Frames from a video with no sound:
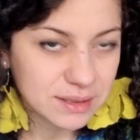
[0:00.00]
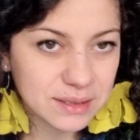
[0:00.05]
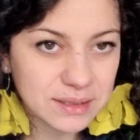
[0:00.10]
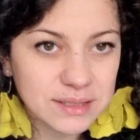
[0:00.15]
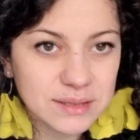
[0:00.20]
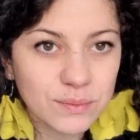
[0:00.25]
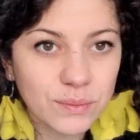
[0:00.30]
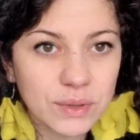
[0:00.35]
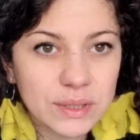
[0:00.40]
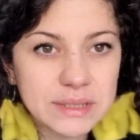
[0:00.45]

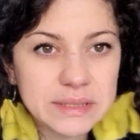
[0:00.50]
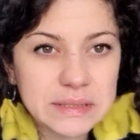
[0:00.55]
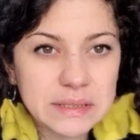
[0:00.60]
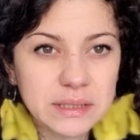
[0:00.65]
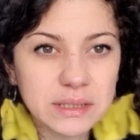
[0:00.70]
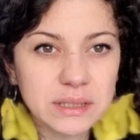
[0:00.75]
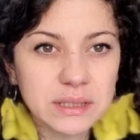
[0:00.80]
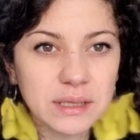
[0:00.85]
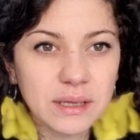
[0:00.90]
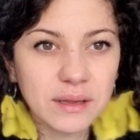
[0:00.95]
was
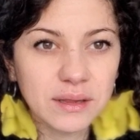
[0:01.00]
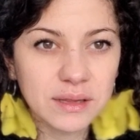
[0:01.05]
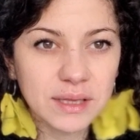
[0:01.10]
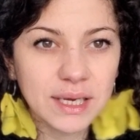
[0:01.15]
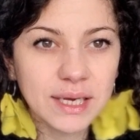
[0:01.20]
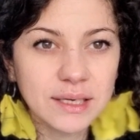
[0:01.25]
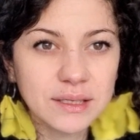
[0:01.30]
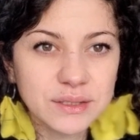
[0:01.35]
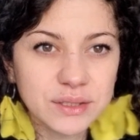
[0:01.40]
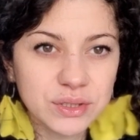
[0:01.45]
the
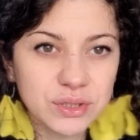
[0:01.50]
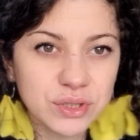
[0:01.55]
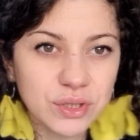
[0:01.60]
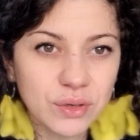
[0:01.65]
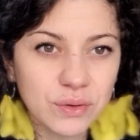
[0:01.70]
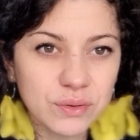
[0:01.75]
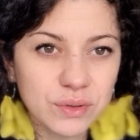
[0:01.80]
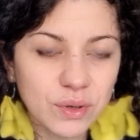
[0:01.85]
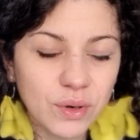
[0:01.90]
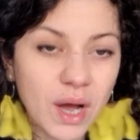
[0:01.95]
thing to
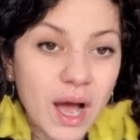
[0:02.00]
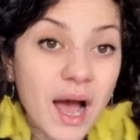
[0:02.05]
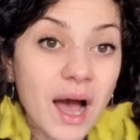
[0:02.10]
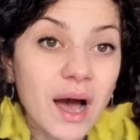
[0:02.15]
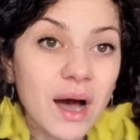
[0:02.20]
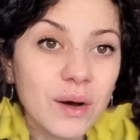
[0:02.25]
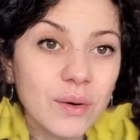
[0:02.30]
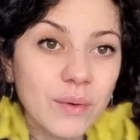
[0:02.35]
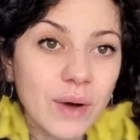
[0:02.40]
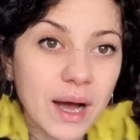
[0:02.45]
show you
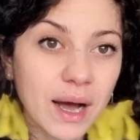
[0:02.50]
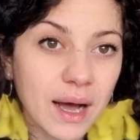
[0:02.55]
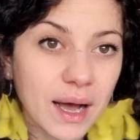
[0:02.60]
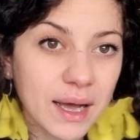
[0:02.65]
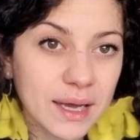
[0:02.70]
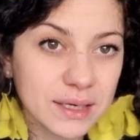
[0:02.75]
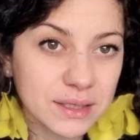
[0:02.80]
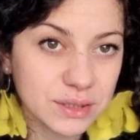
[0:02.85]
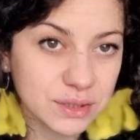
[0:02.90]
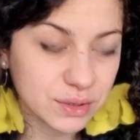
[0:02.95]
how
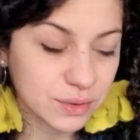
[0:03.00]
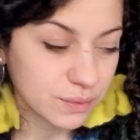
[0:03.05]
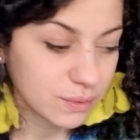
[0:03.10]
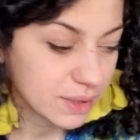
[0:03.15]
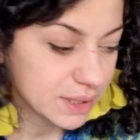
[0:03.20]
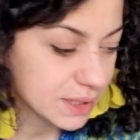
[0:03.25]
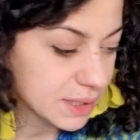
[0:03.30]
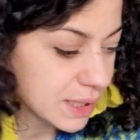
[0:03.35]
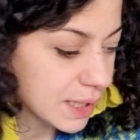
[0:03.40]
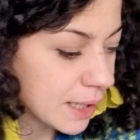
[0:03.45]
I do
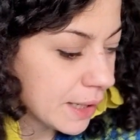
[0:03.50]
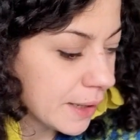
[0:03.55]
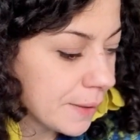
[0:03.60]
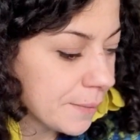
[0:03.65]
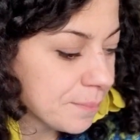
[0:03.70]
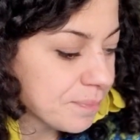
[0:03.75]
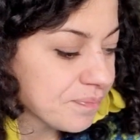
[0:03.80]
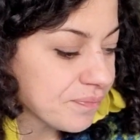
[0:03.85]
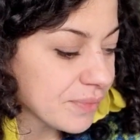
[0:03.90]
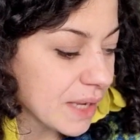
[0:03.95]
it.
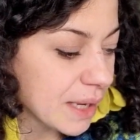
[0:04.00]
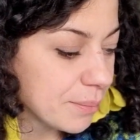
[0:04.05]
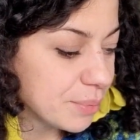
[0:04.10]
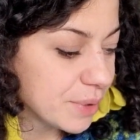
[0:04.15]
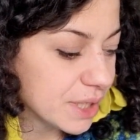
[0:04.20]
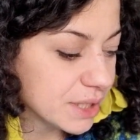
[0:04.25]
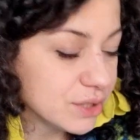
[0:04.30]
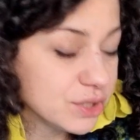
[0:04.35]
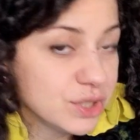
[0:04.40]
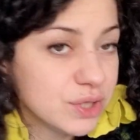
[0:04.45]

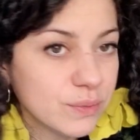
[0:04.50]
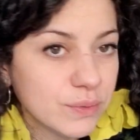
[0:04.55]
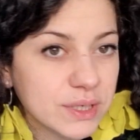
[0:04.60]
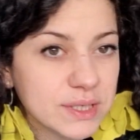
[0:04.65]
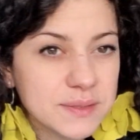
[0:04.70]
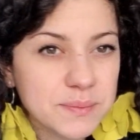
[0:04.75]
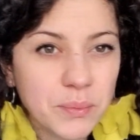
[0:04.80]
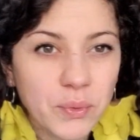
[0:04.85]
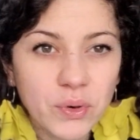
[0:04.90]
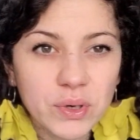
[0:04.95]
But she
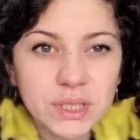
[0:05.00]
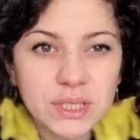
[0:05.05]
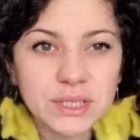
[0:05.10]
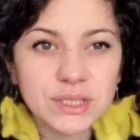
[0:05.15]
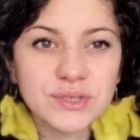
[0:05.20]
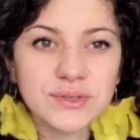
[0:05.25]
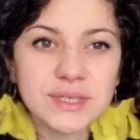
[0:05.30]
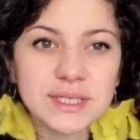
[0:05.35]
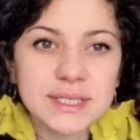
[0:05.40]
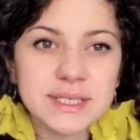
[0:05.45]
was more
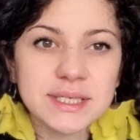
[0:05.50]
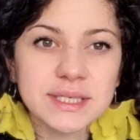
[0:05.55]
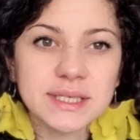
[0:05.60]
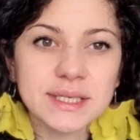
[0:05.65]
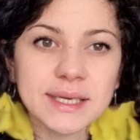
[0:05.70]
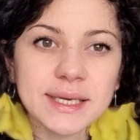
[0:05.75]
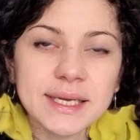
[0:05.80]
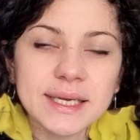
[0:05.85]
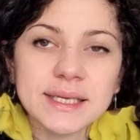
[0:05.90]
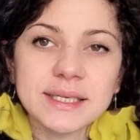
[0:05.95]

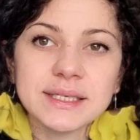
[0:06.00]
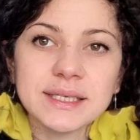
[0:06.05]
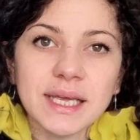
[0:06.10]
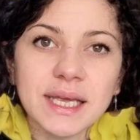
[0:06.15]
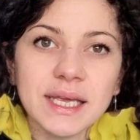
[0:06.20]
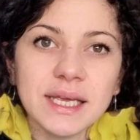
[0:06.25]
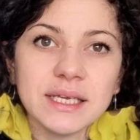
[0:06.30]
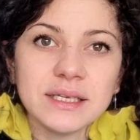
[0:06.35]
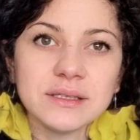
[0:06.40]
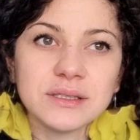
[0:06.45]
interested
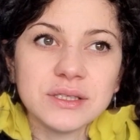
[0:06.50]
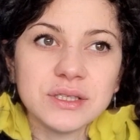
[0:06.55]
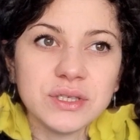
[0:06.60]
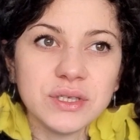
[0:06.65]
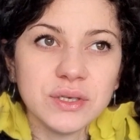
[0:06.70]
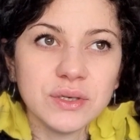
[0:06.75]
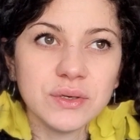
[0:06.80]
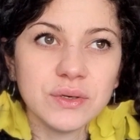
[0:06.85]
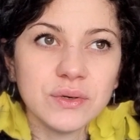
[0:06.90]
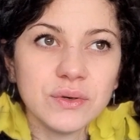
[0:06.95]

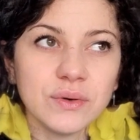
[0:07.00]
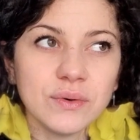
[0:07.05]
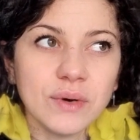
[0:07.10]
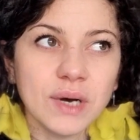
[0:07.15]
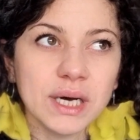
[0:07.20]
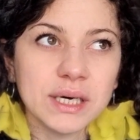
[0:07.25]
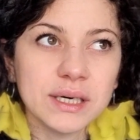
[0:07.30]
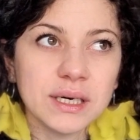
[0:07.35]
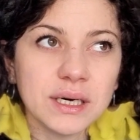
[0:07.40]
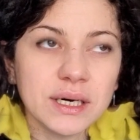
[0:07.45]
into
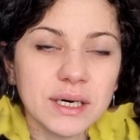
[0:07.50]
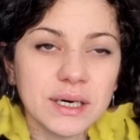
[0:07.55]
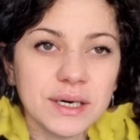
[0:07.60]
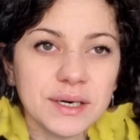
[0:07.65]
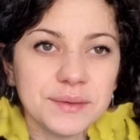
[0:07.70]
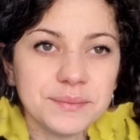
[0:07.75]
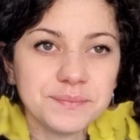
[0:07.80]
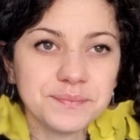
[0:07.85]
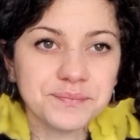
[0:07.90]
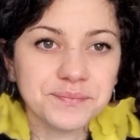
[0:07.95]

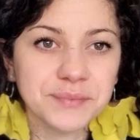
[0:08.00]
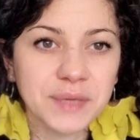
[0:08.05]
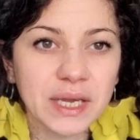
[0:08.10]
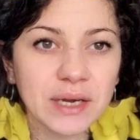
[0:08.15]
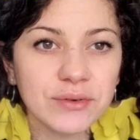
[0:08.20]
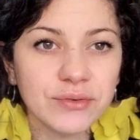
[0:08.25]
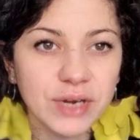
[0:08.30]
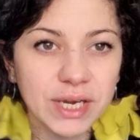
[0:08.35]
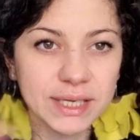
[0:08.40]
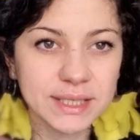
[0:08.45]
a
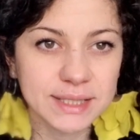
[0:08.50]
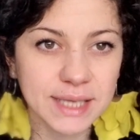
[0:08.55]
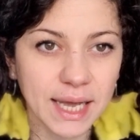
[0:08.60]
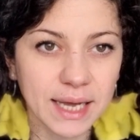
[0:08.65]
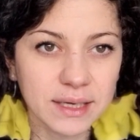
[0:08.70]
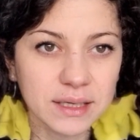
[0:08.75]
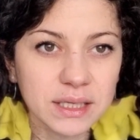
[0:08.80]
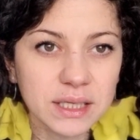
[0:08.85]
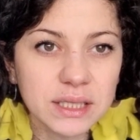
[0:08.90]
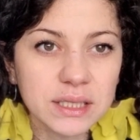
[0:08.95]

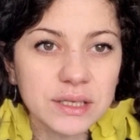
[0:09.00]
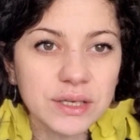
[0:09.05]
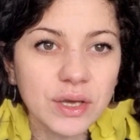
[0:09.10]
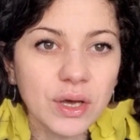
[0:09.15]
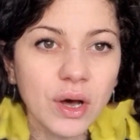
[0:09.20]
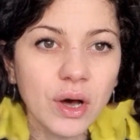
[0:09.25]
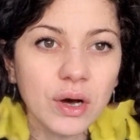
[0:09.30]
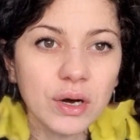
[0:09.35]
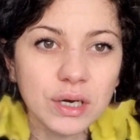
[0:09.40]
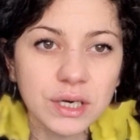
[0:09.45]
rectangle
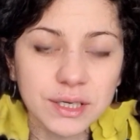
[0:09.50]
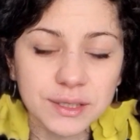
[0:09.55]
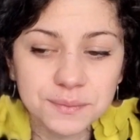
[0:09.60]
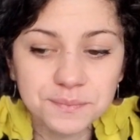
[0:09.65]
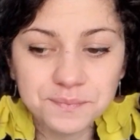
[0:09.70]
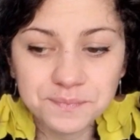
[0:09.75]
yoke